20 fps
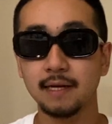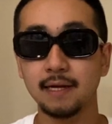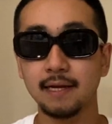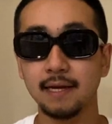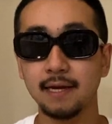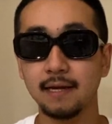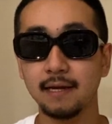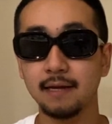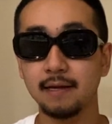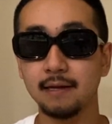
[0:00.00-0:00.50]

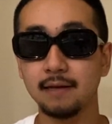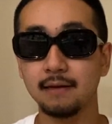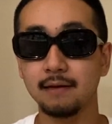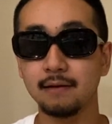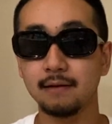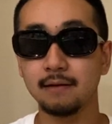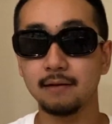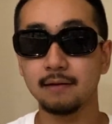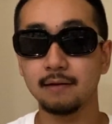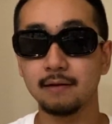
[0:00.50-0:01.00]

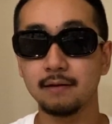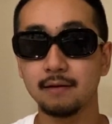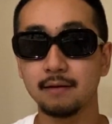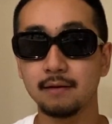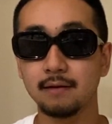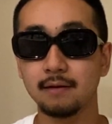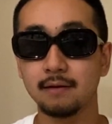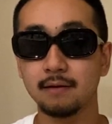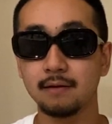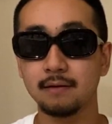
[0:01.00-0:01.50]
And
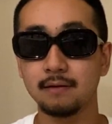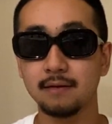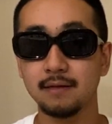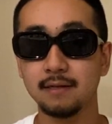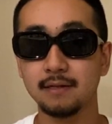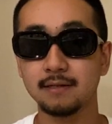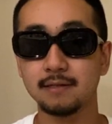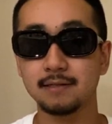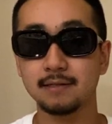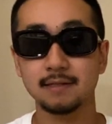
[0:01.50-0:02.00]

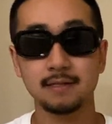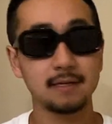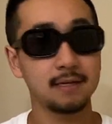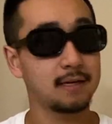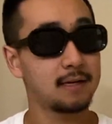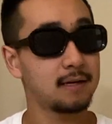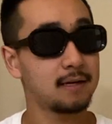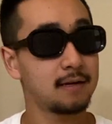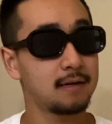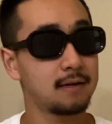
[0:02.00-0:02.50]
this
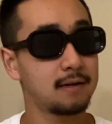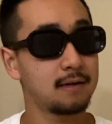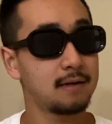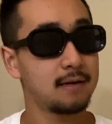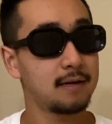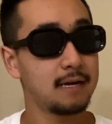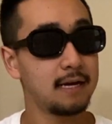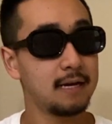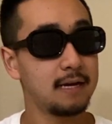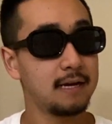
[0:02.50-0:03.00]

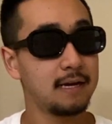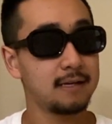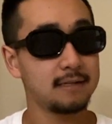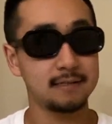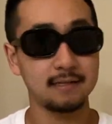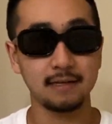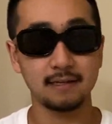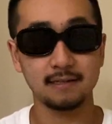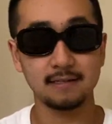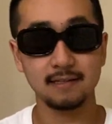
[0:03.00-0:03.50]

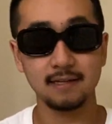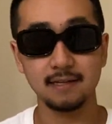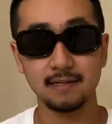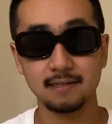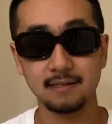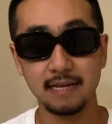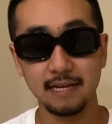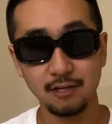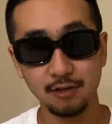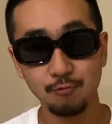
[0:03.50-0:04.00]
success
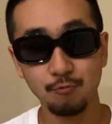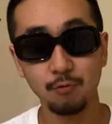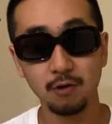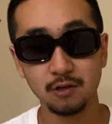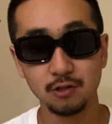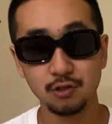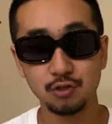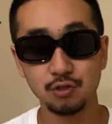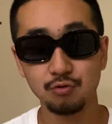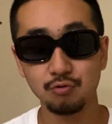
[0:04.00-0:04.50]
that you
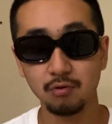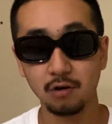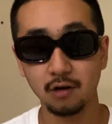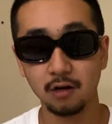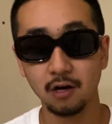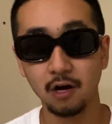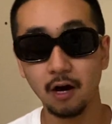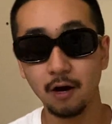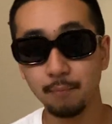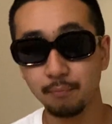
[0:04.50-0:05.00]
want to
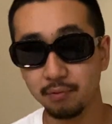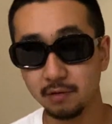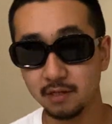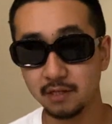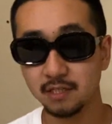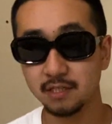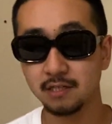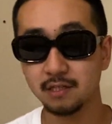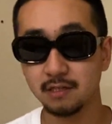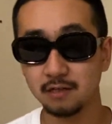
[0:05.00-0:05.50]

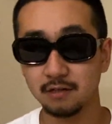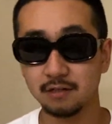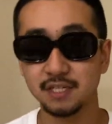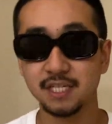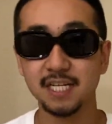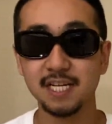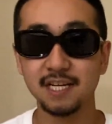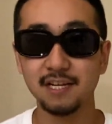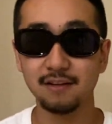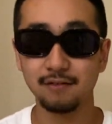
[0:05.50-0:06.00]
accomplish,
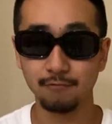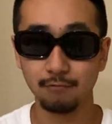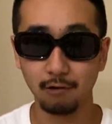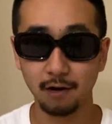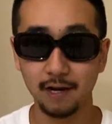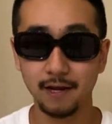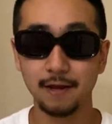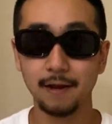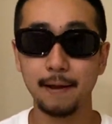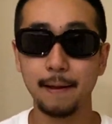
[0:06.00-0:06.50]
achieve,
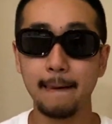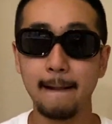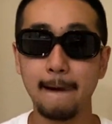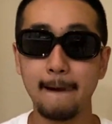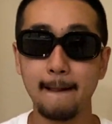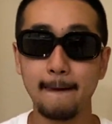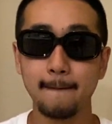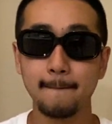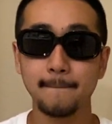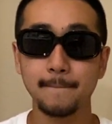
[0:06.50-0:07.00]
right?
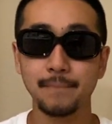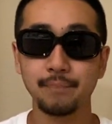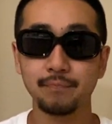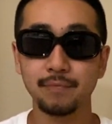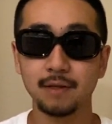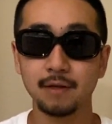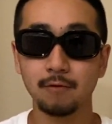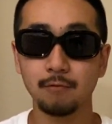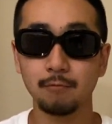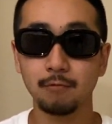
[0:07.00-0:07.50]

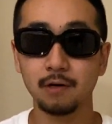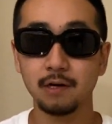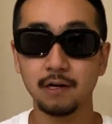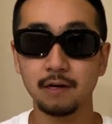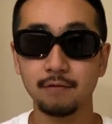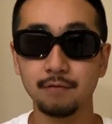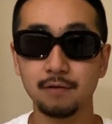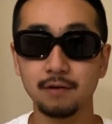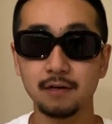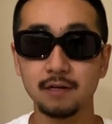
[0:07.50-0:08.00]

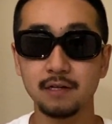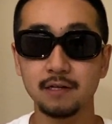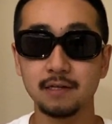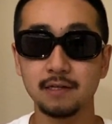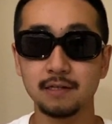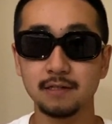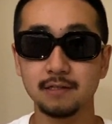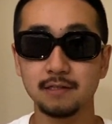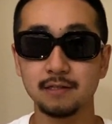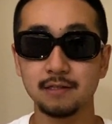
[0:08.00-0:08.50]
Whatever it
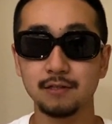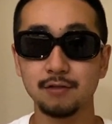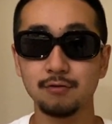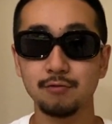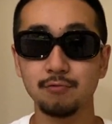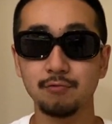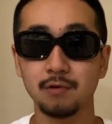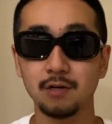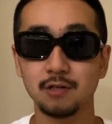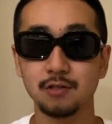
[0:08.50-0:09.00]
is, you
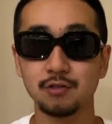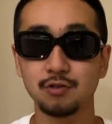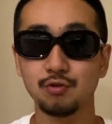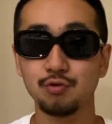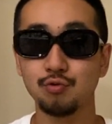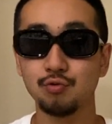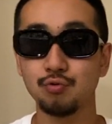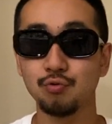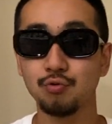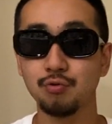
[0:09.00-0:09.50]
want
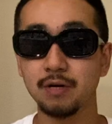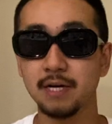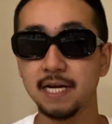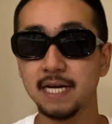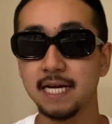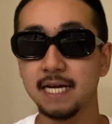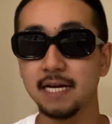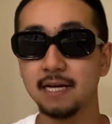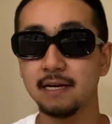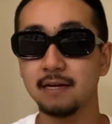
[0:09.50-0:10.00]
to
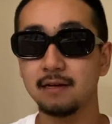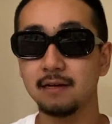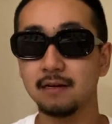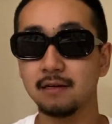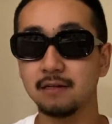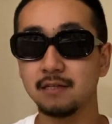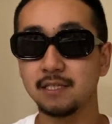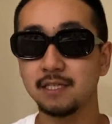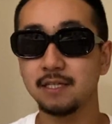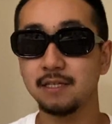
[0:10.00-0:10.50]

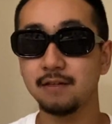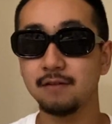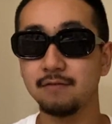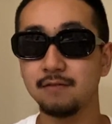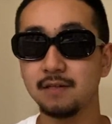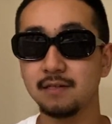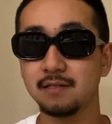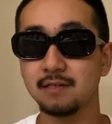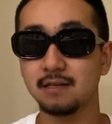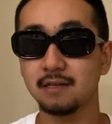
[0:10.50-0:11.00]
achieve
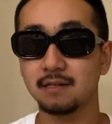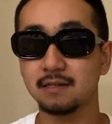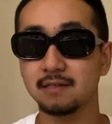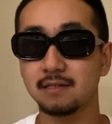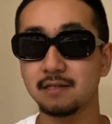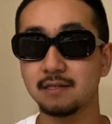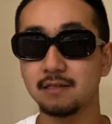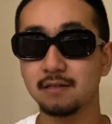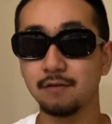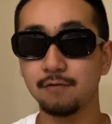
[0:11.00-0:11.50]
this
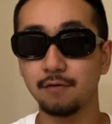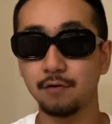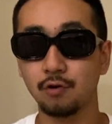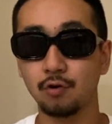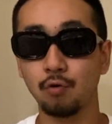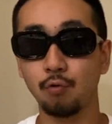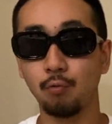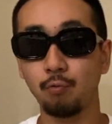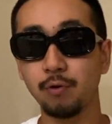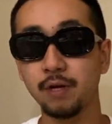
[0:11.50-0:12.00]
success of a
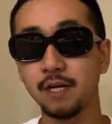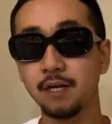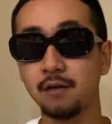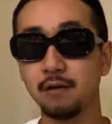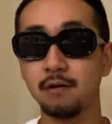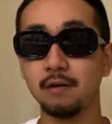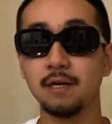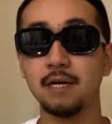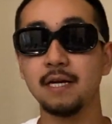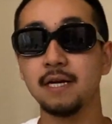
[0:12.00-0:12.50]

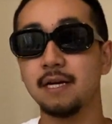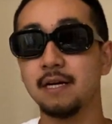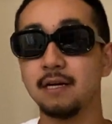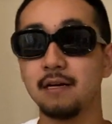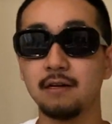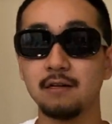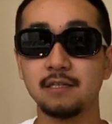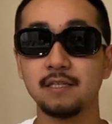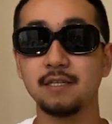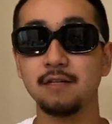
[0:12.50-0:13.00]
career,
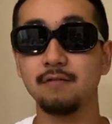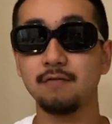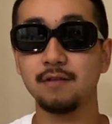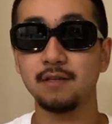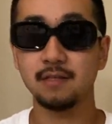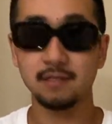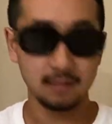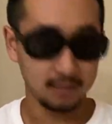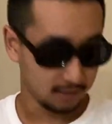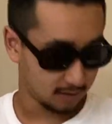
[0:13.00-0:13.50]
achieve
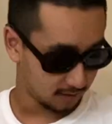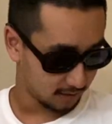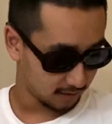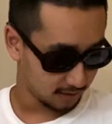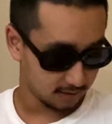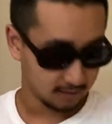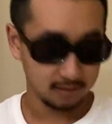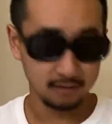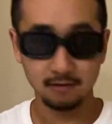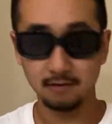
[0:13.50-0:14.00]
this
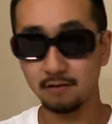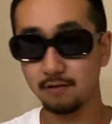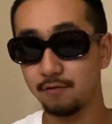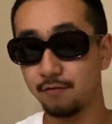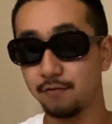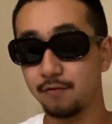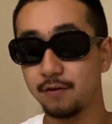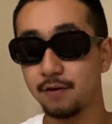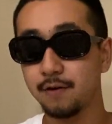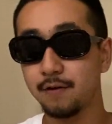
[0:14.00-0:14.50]
success of